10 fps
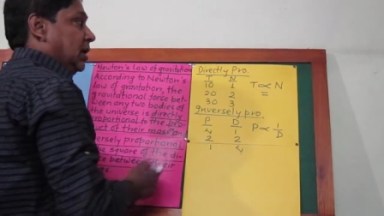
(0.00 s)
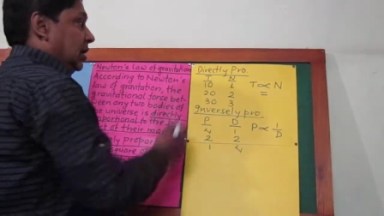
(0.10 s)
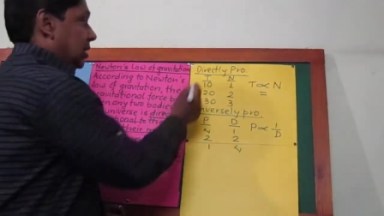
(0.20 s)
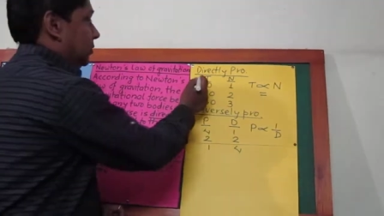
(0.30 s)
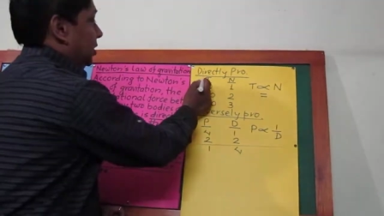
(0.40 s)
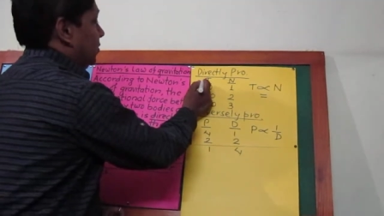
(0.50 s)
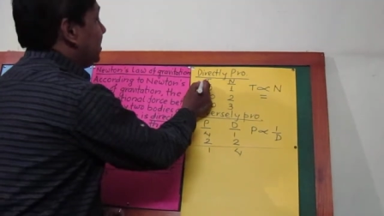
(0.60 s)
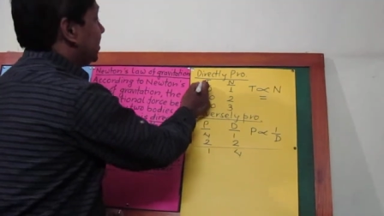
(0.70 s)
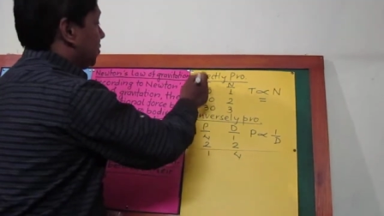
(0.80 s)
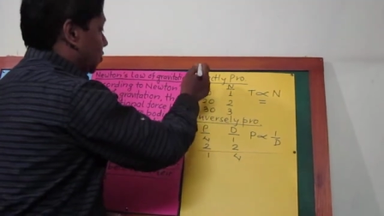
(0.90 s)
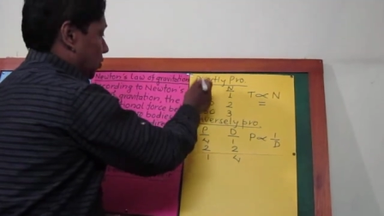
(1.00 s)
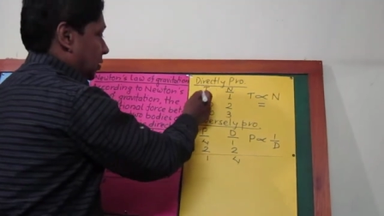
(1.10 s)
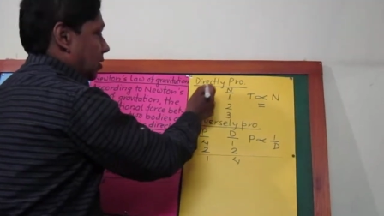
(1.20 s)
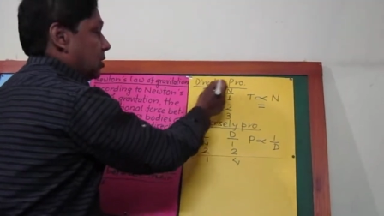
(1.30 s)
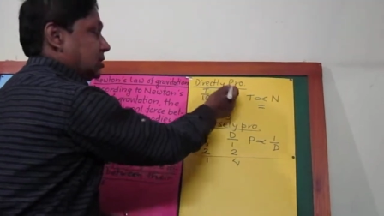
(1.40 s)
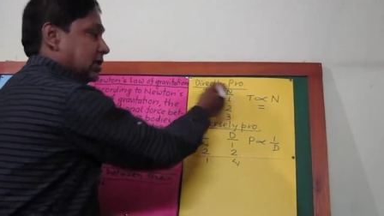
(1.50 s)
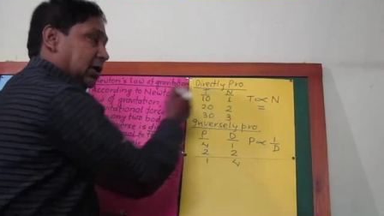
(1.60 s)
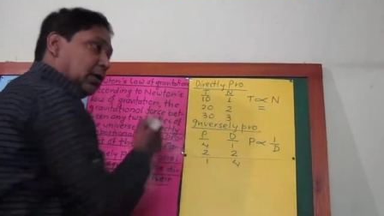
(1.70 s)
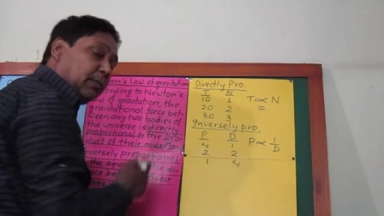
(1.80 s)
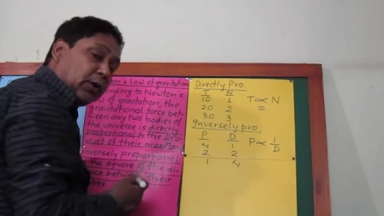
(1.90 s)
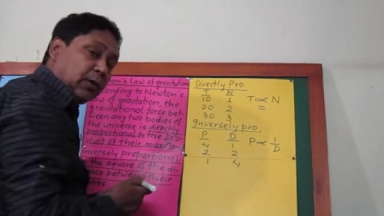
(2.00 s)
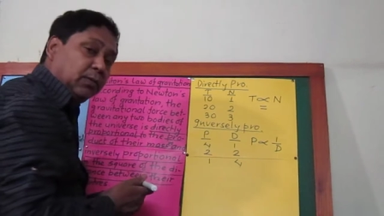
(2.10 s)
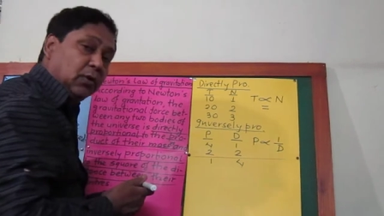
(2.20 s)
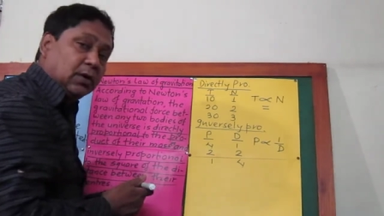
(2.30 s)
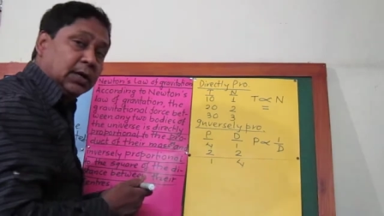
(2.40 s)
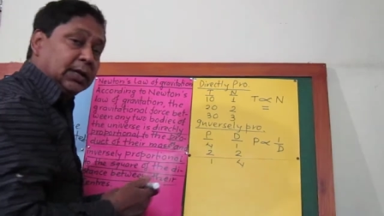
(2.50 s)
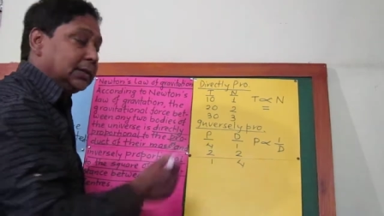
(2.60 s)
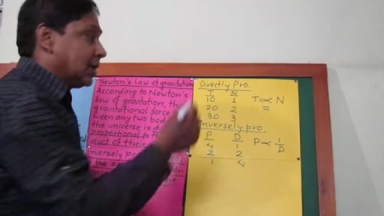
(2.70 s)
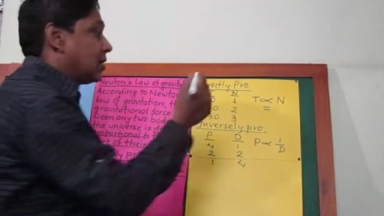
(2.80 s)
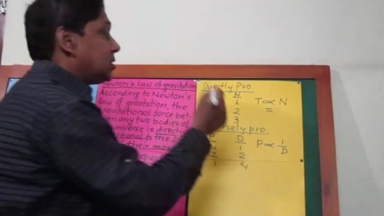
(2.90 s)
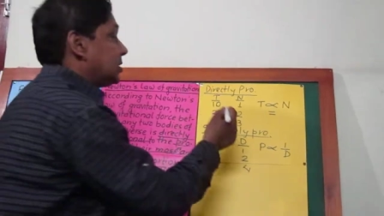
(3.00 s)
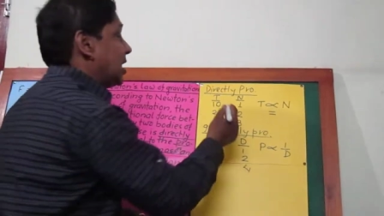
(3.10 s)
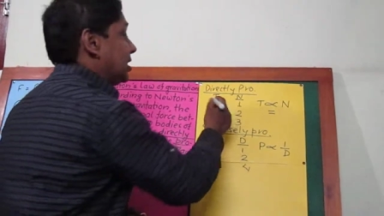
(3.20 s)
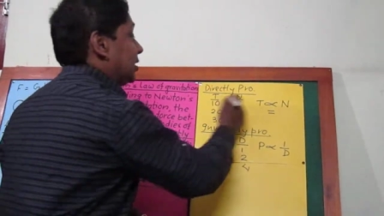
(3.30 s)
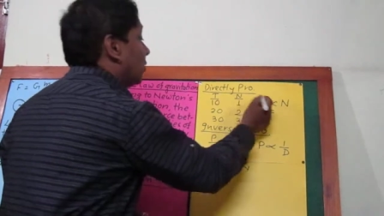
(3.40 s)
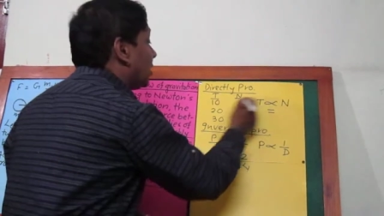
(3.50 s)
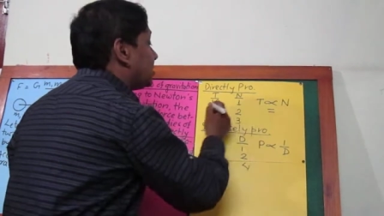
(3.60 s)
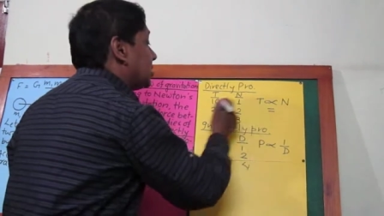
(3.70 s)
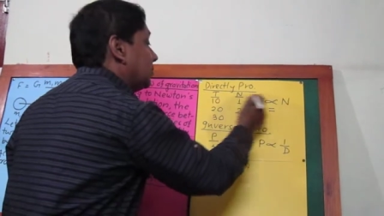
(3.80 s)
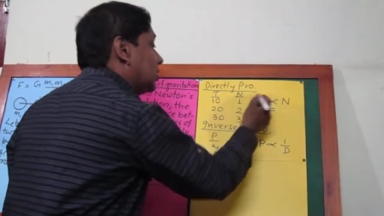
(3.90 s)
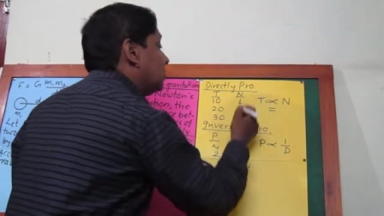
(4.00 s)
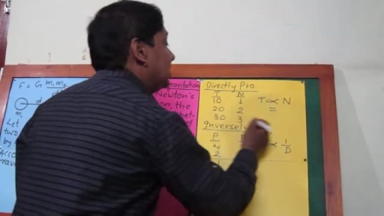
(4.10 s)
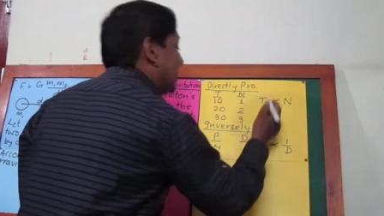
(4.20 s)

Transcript: In between the total cost and number of book, the constant involves in between